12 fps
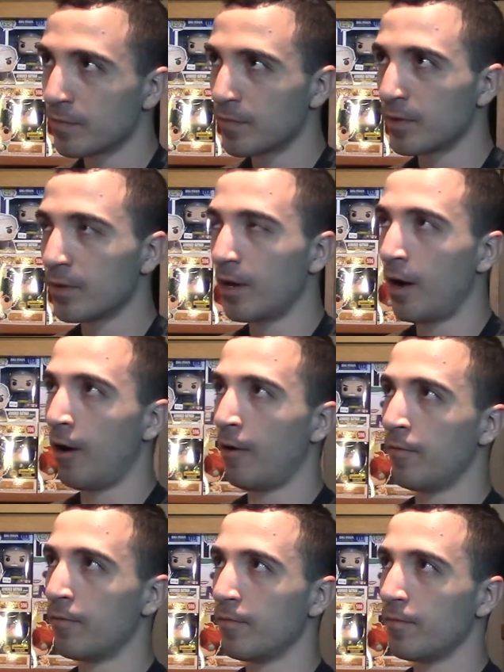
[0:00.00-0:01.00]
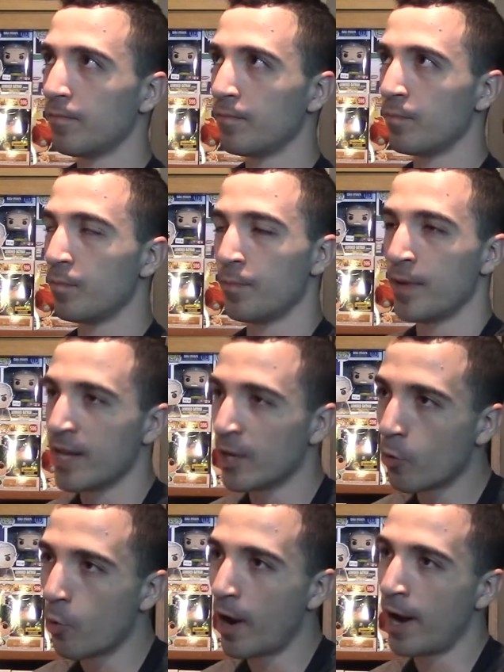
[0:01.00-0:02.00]
of being
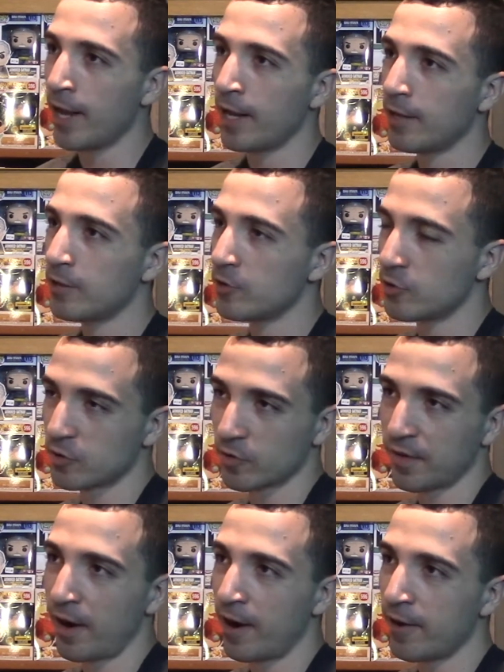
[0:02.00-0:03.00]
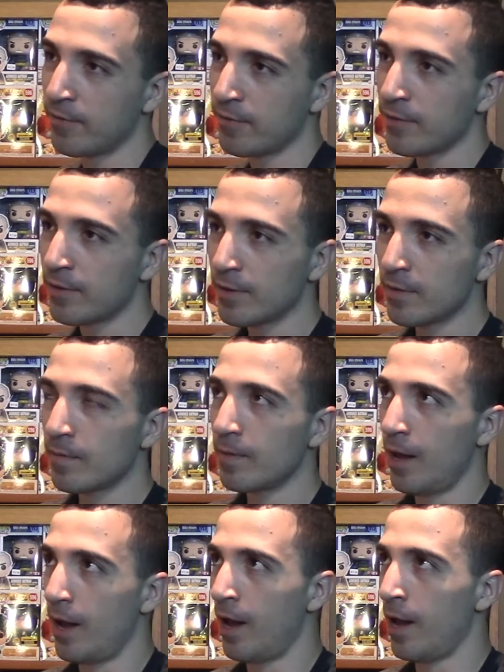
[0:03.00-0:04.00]
quiet to survive,
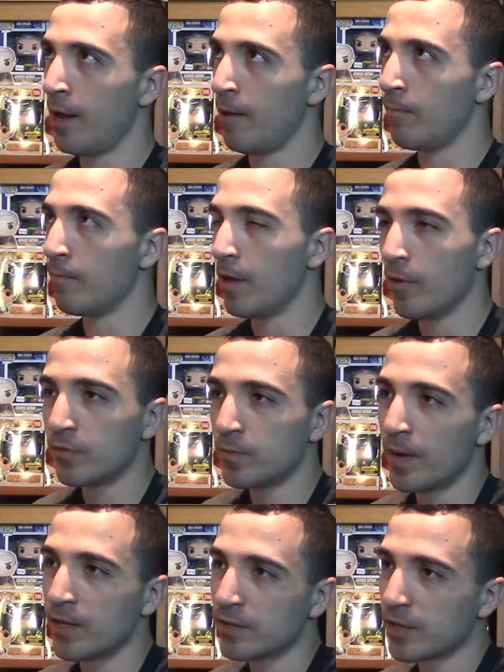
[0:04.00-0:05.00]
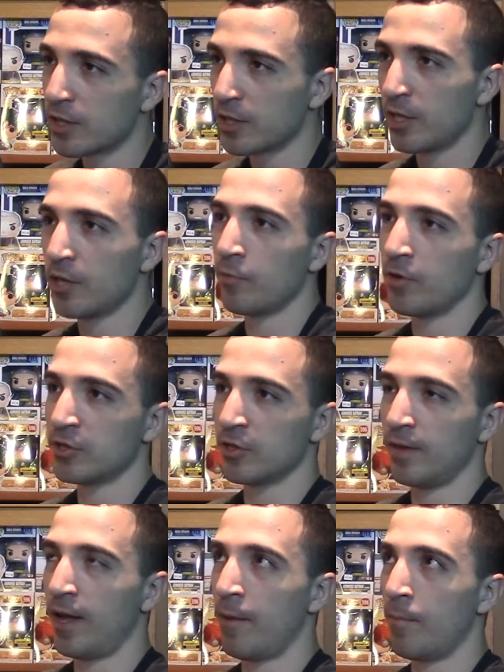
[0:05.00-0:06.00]
and it was basically a continuation of
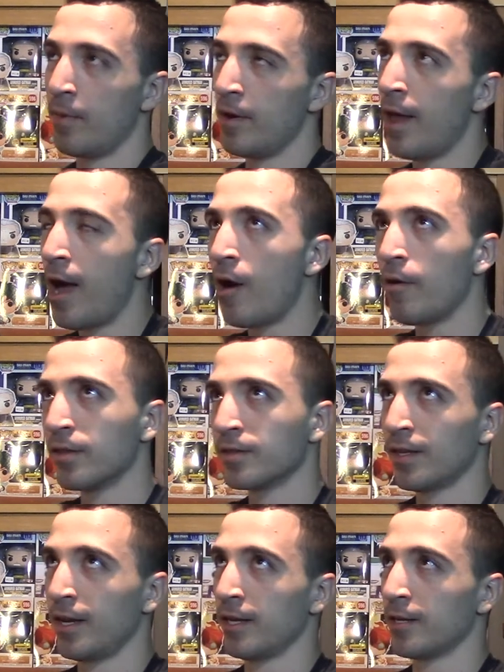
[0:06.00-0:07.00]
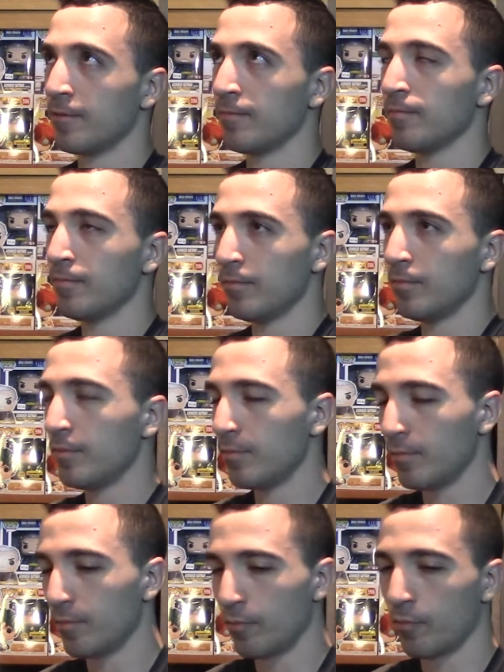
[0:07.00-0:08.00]
that. But now it's like
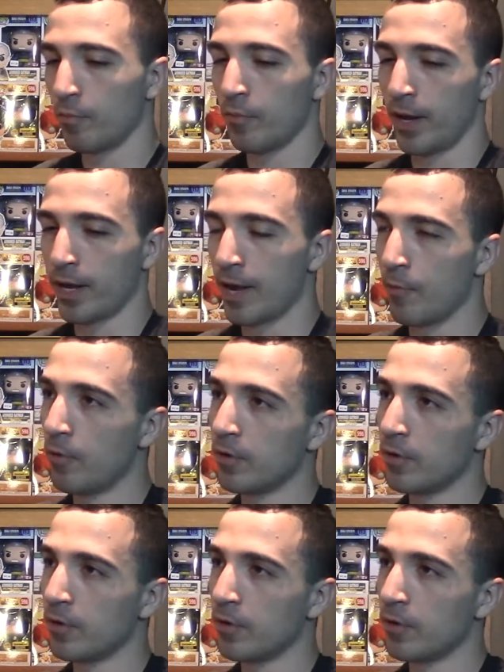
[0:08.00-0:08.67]
it was